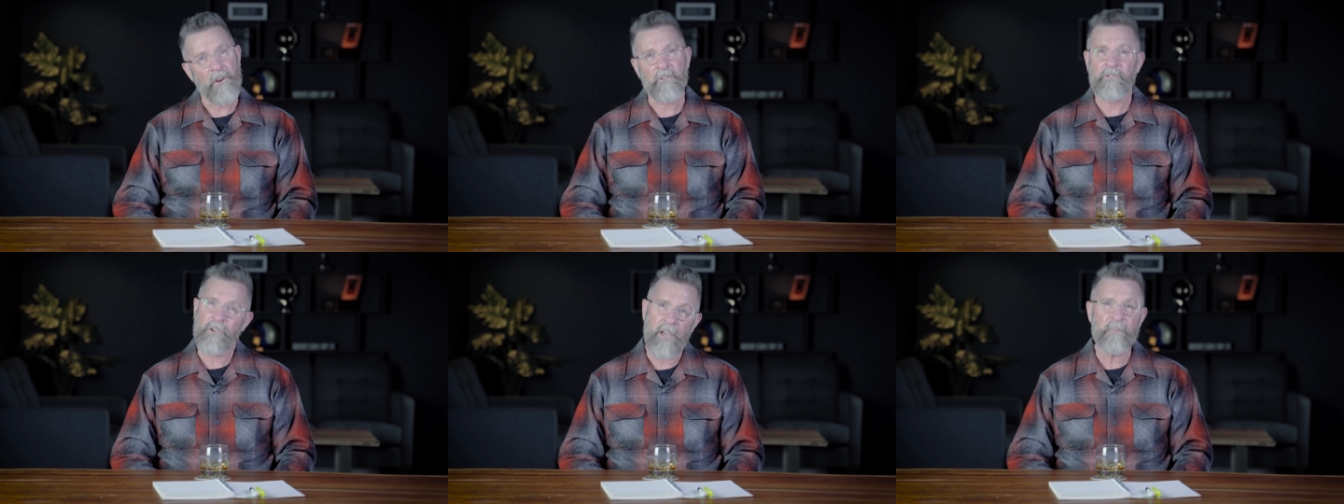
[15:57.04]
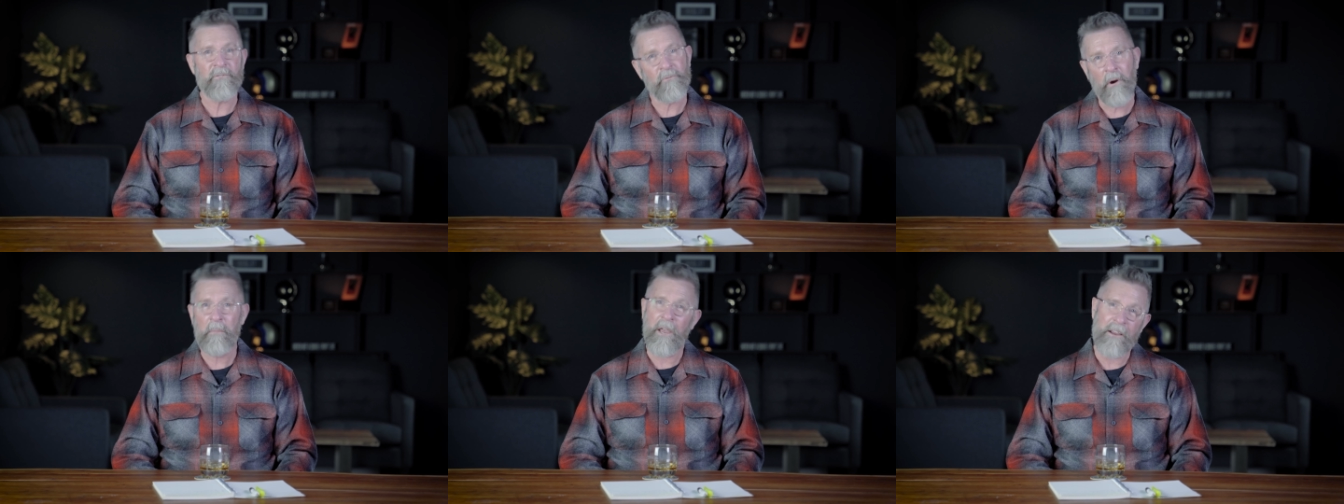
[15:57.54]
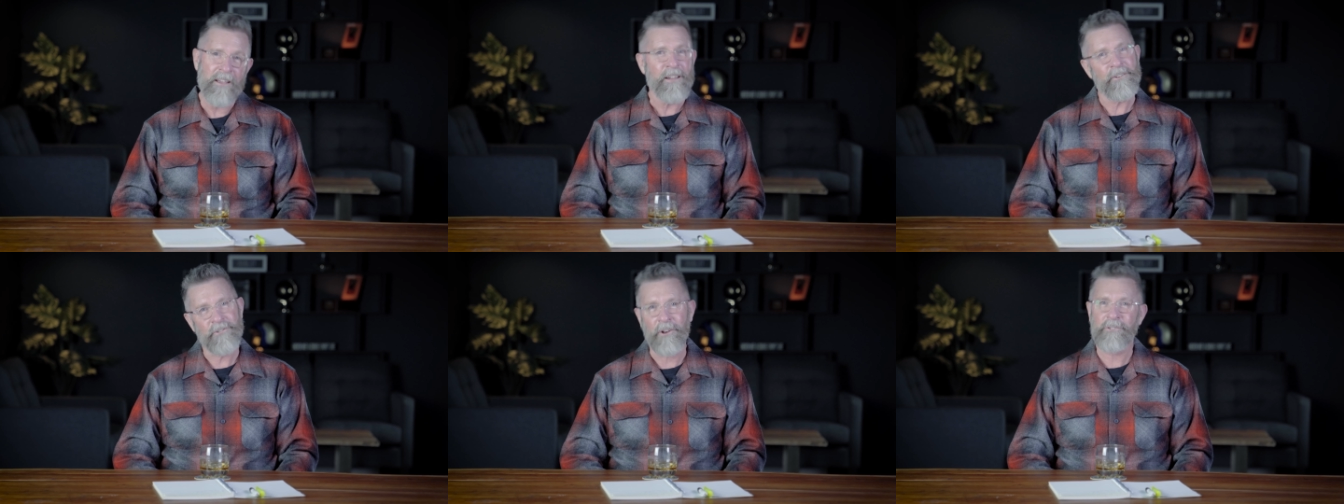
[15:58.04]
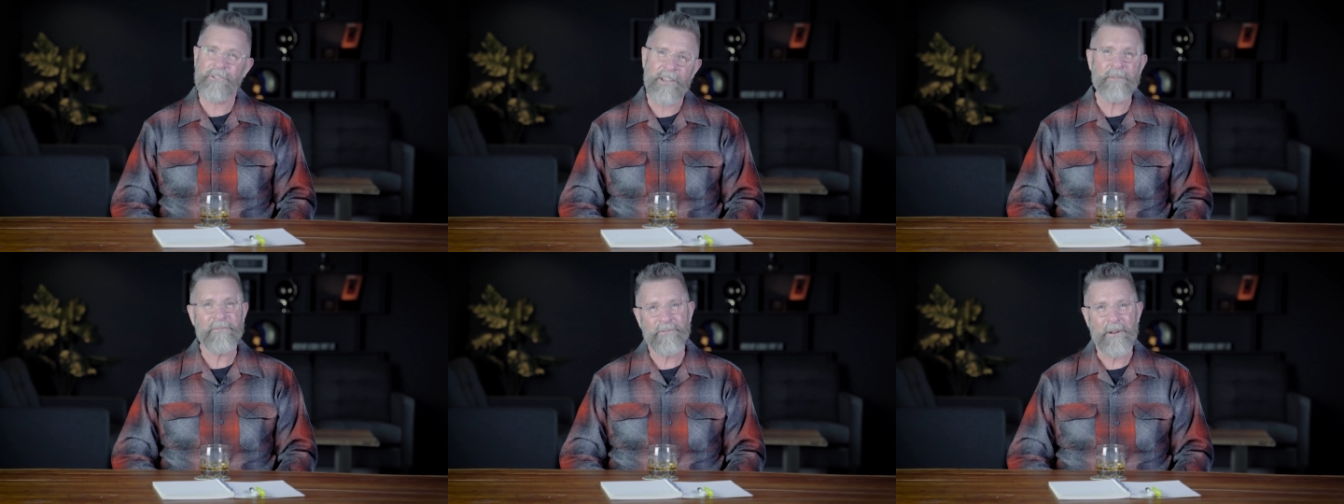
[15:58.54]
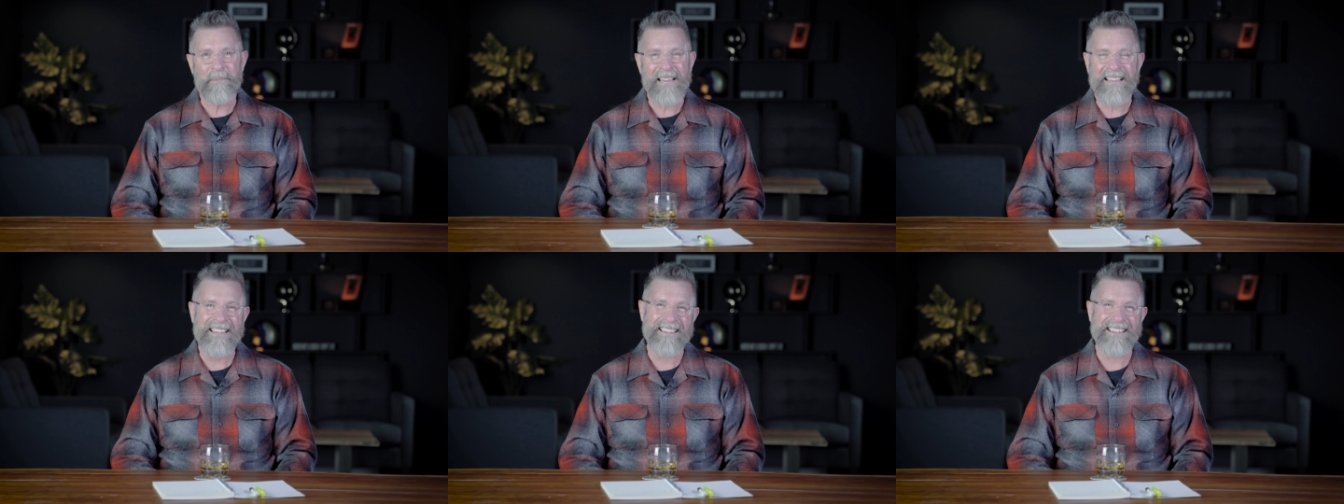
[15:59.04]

Just keep swimming, just keep swimming.